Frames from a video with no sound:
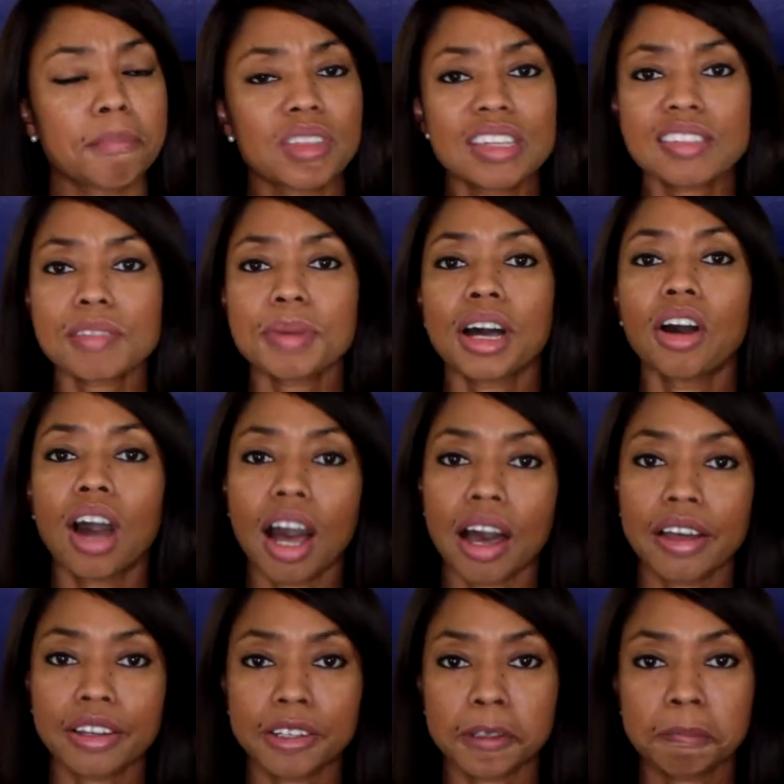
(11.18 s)
it's about
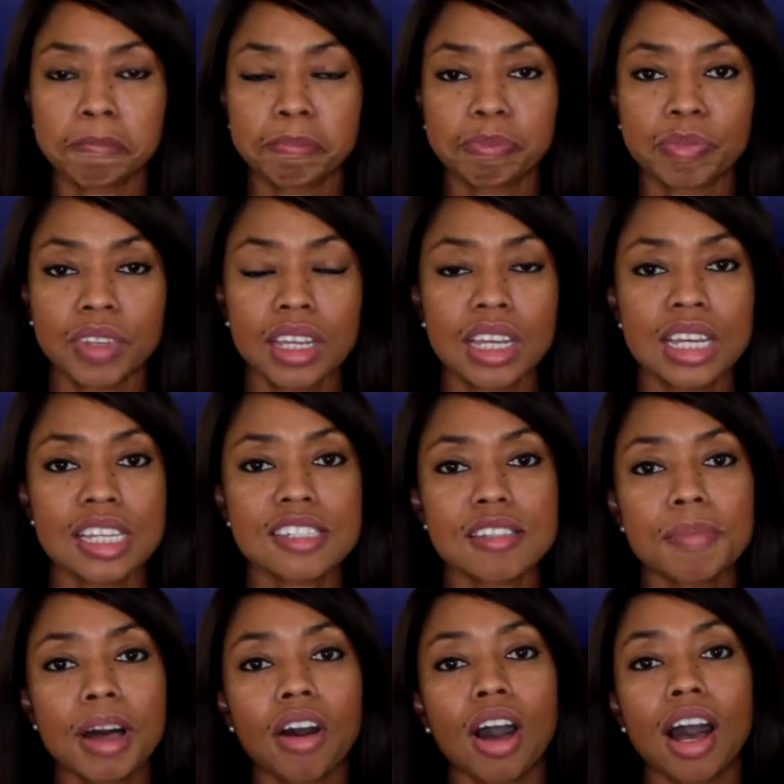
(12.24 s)
honor. It's
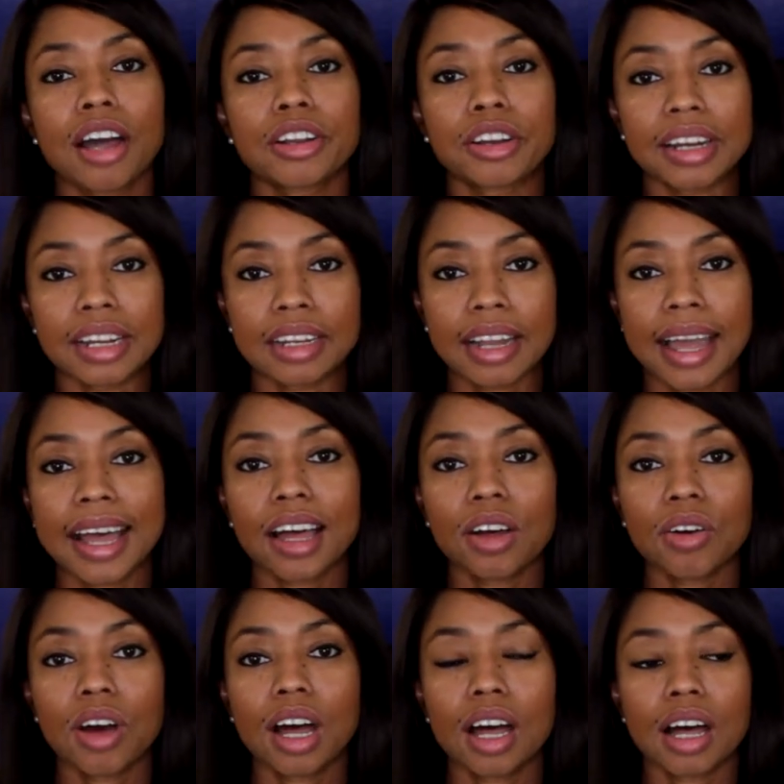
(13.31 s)
about honor and
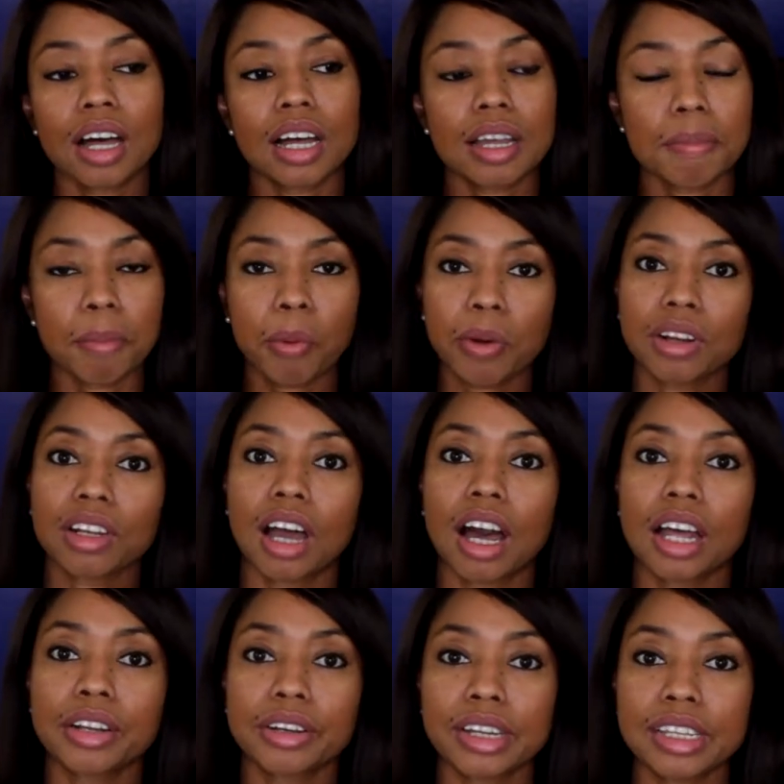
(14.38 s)
how important
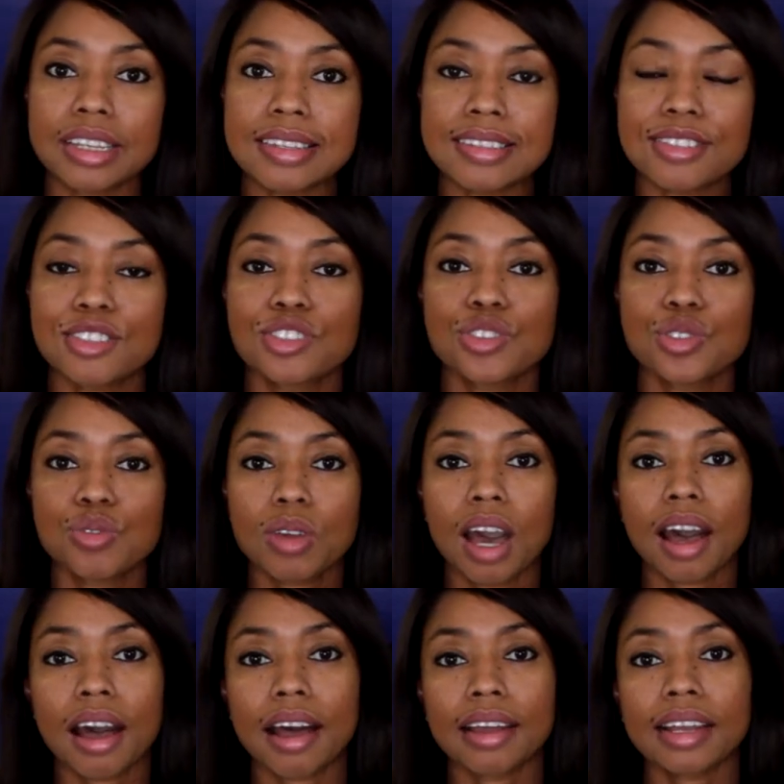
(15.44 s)
honor is to
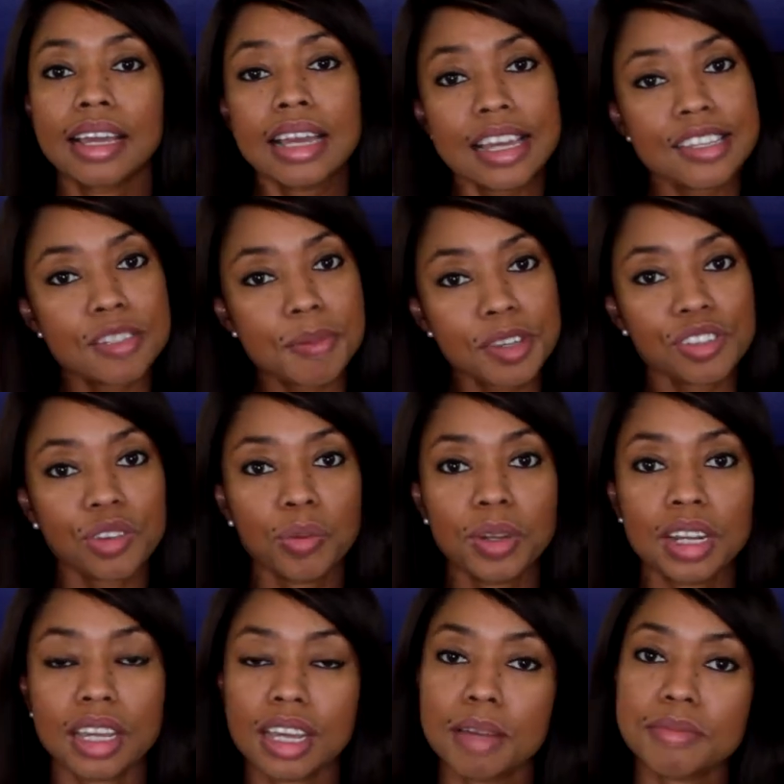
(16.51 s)
God, especially
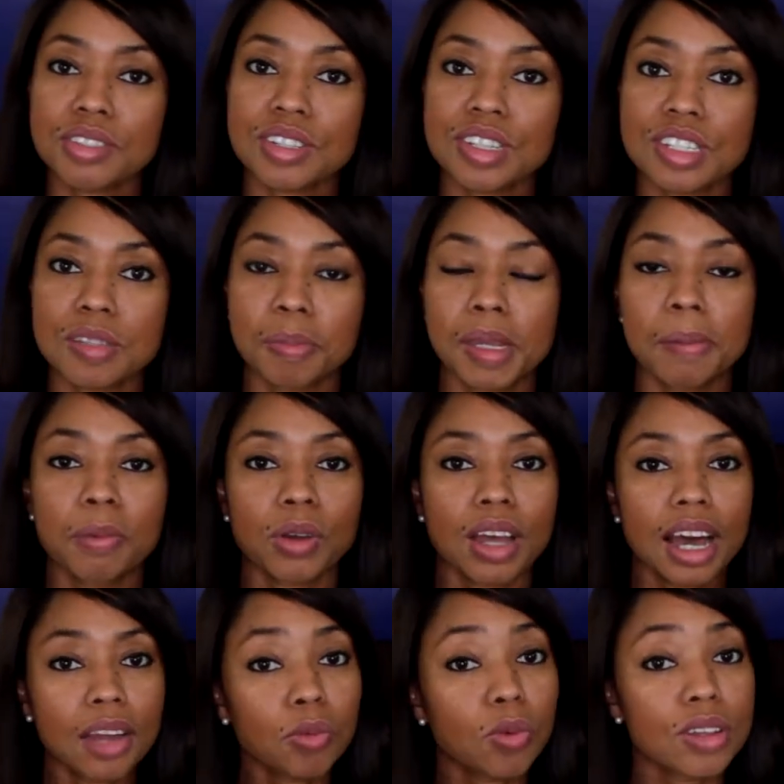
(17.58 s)
when it comes to His people.
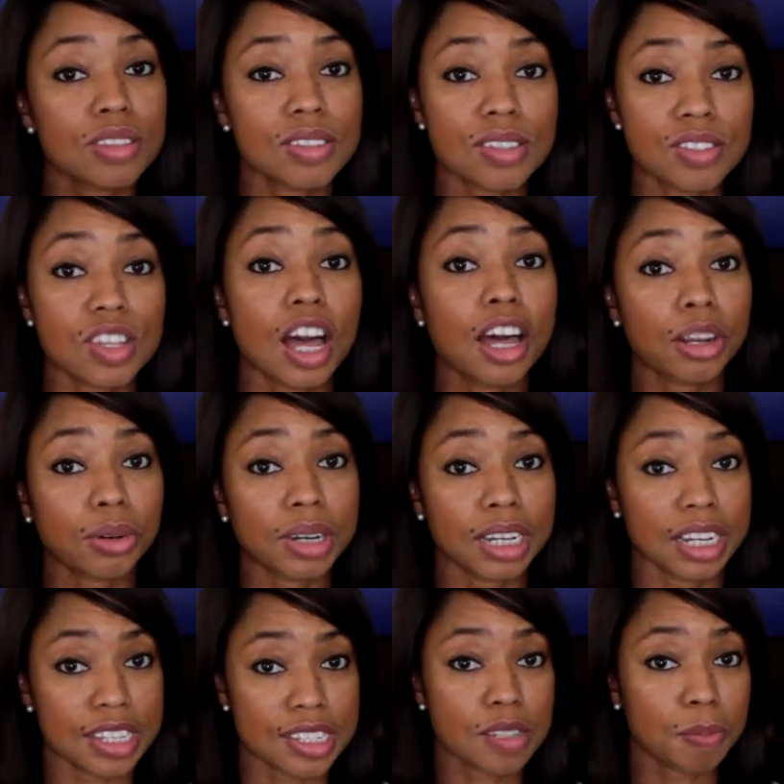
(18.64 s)
God wants us
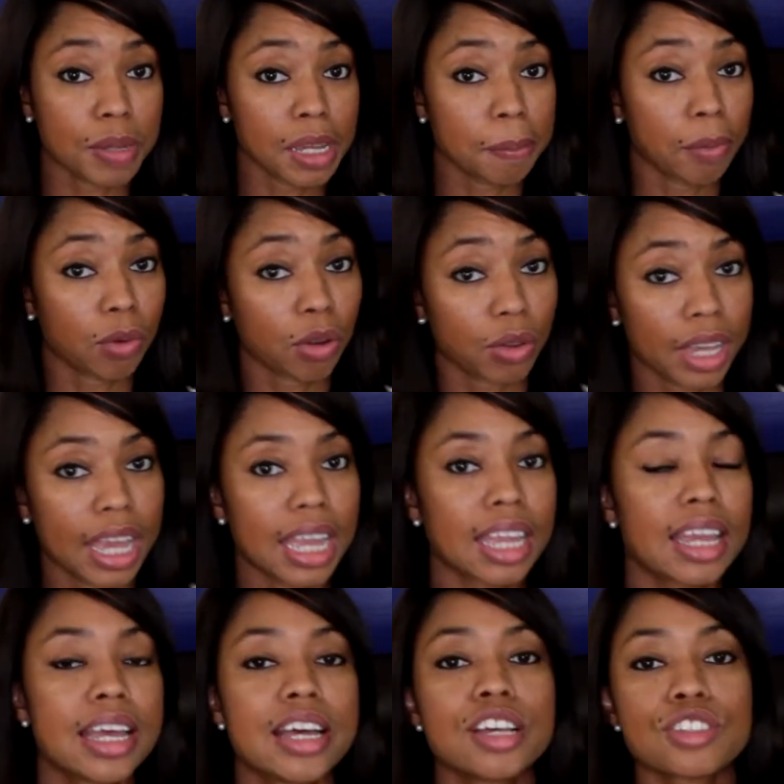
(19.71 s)
honoring His people,
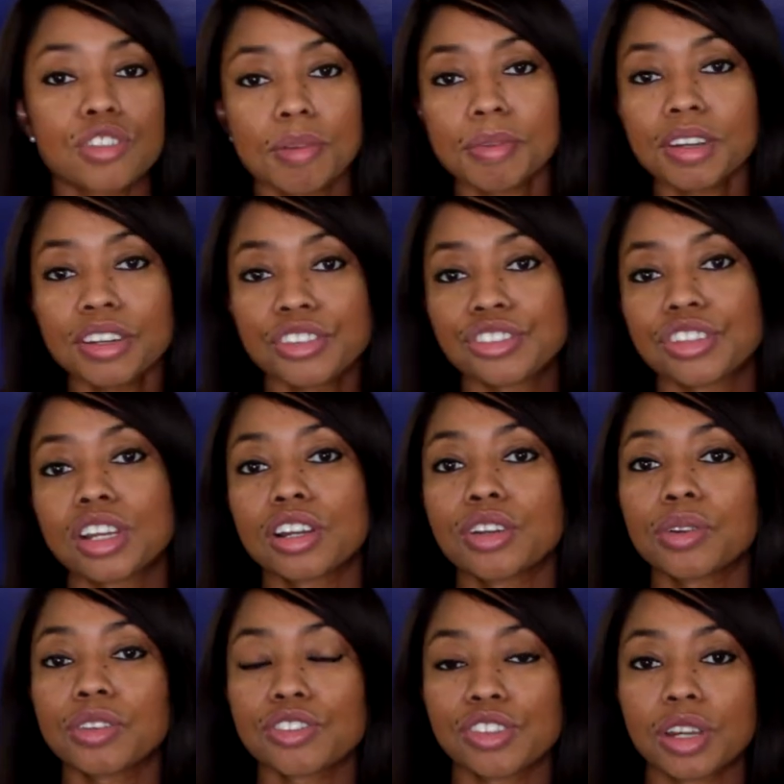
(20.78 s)
okay? So I'm going
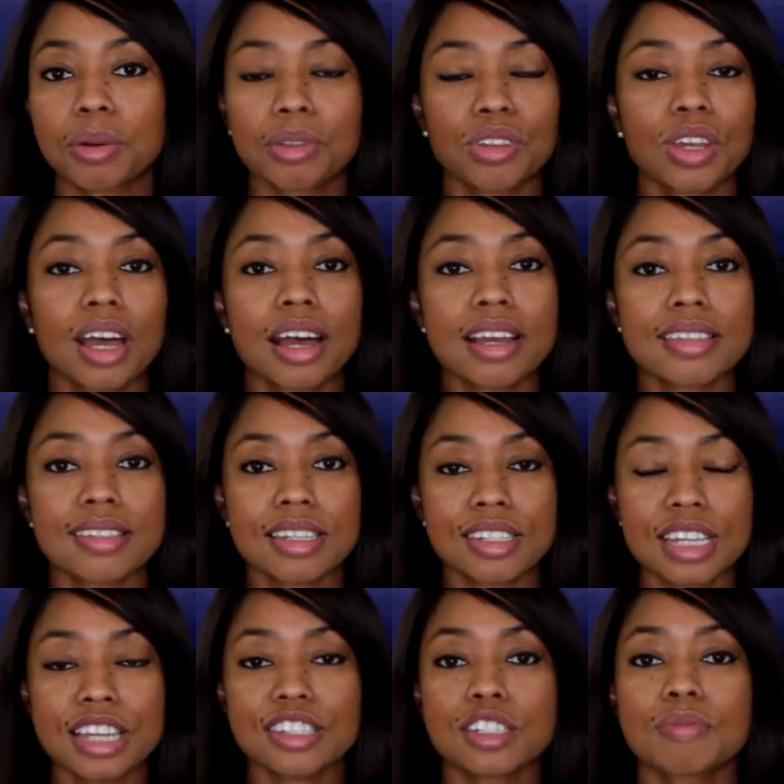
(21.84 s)
to share with you guys a
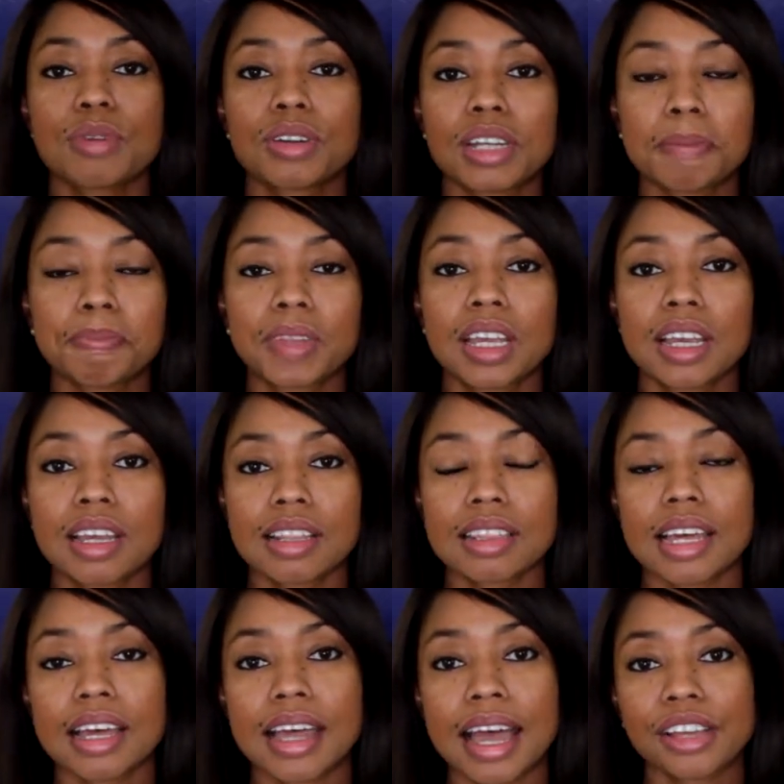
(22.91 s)
testimony
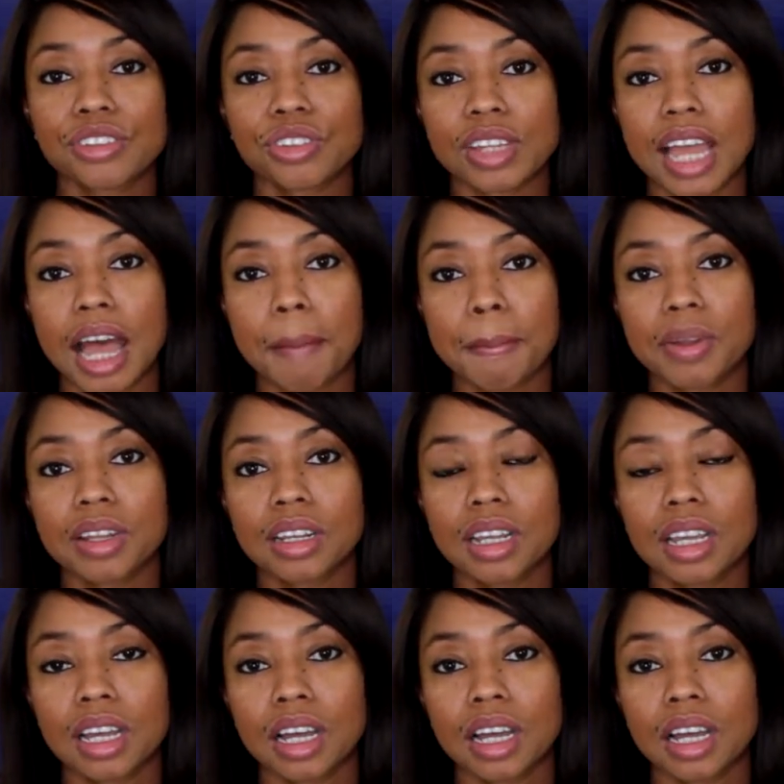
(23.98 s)
that actually happened